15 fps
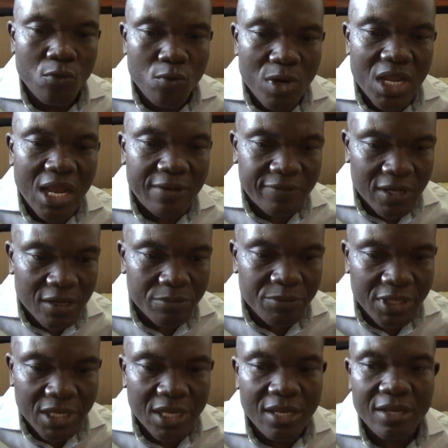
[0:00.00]
We have come
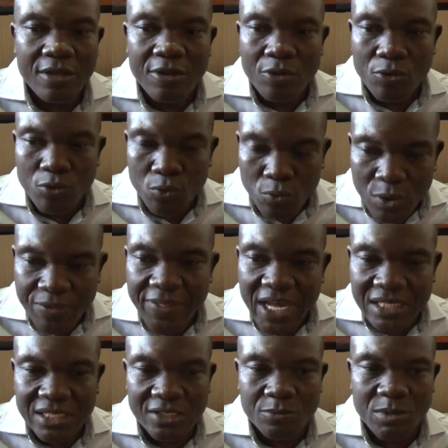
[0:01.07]
here with
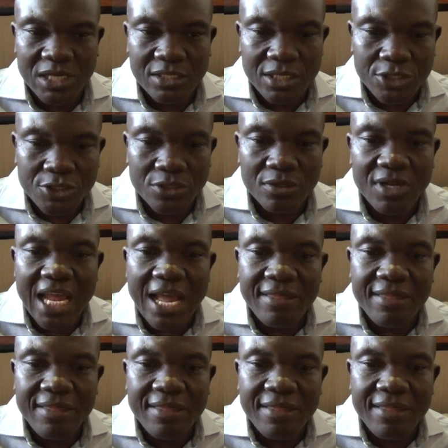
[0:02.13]
that expectation,